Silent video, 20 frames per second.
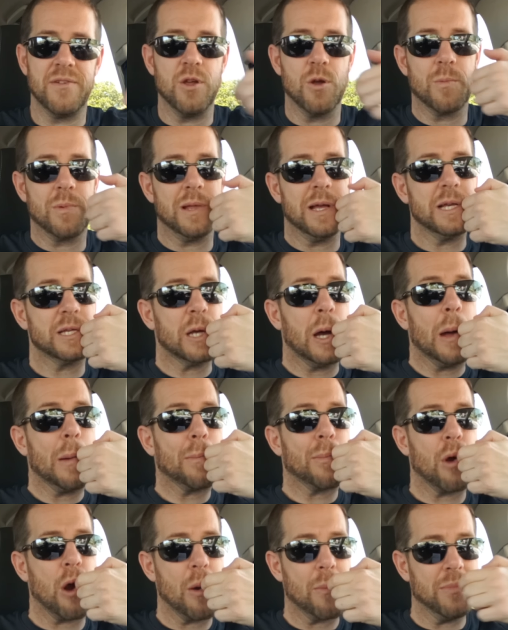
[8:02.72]
at your place on
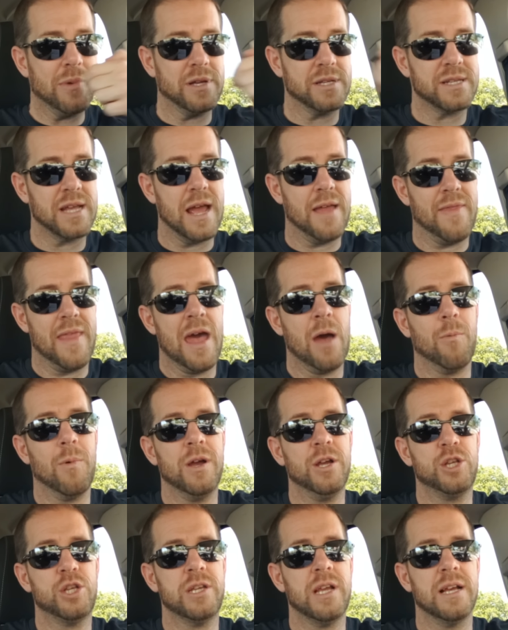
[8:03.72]
purpose. And that
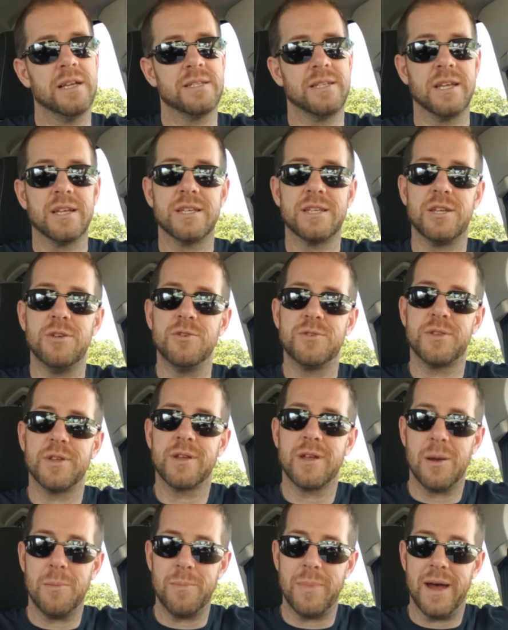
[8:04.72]
way she has an excuse to
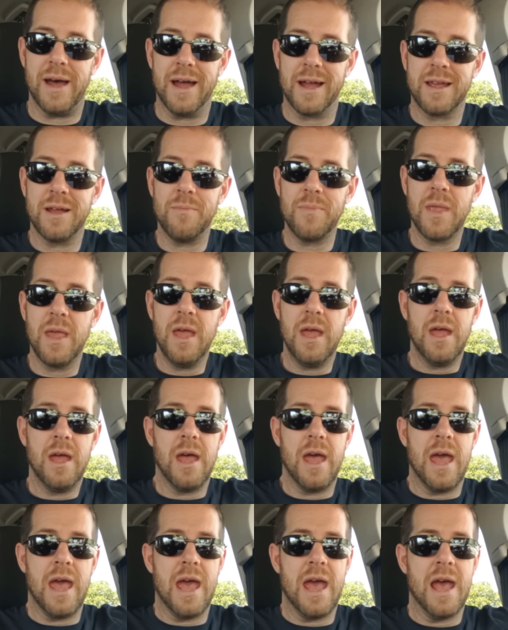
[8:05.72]
come back
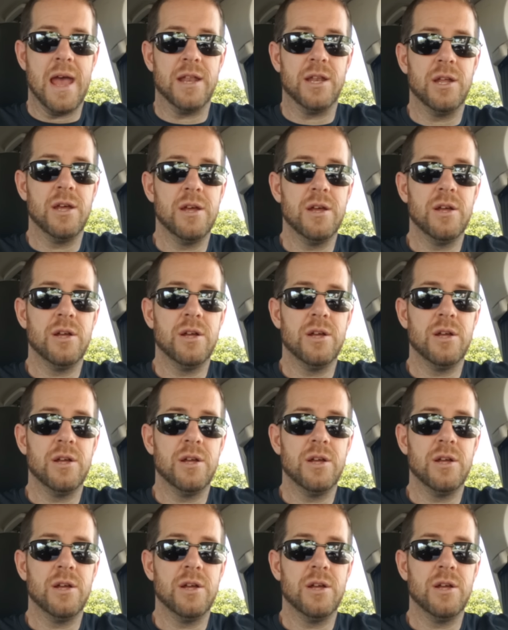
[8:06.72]
and